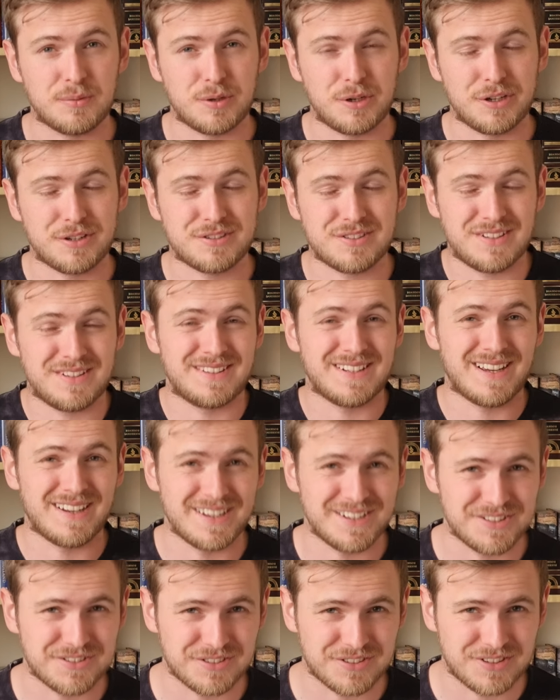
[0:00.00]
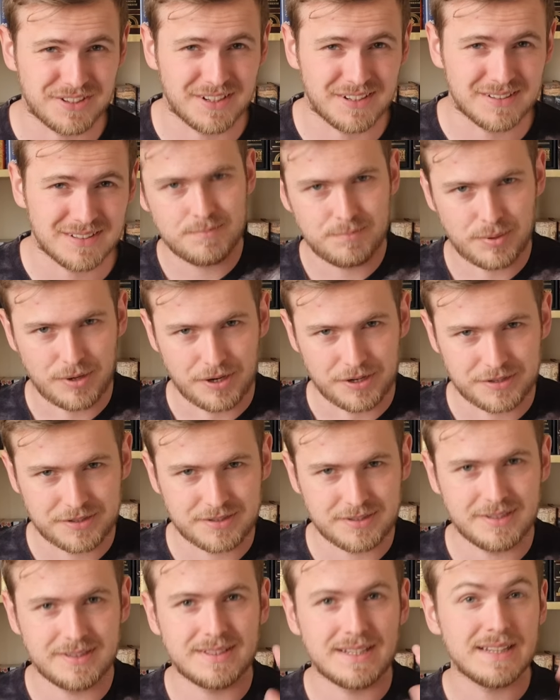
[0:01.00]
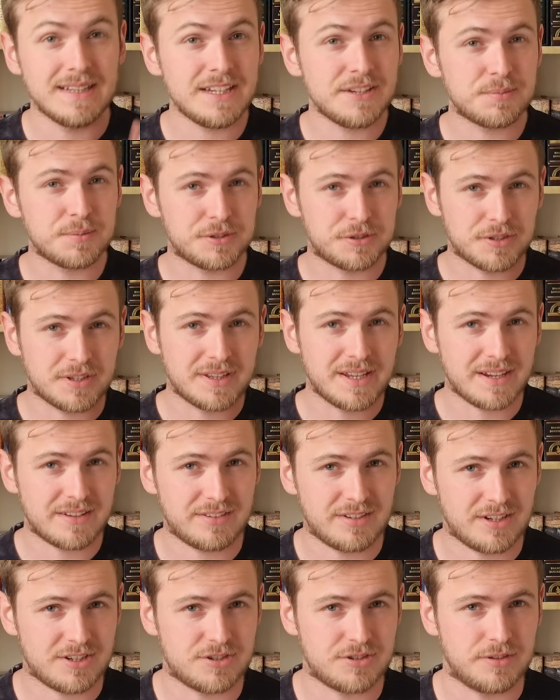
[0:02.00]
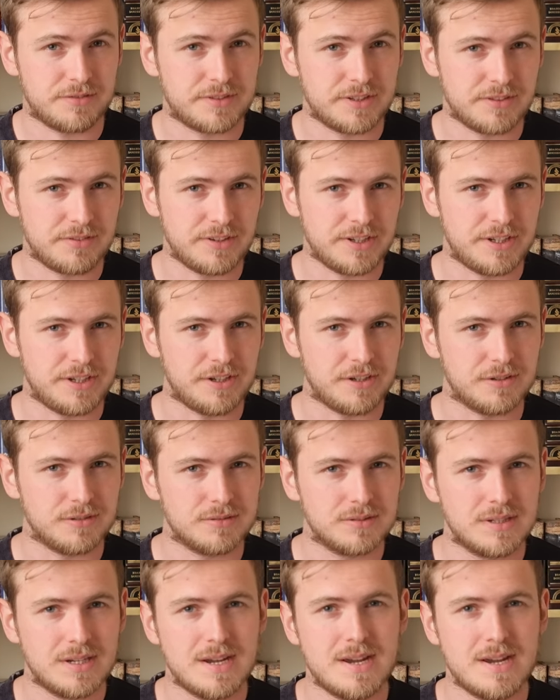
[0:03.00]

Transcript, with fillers: works that interesting. But that leads me to the next section of this video.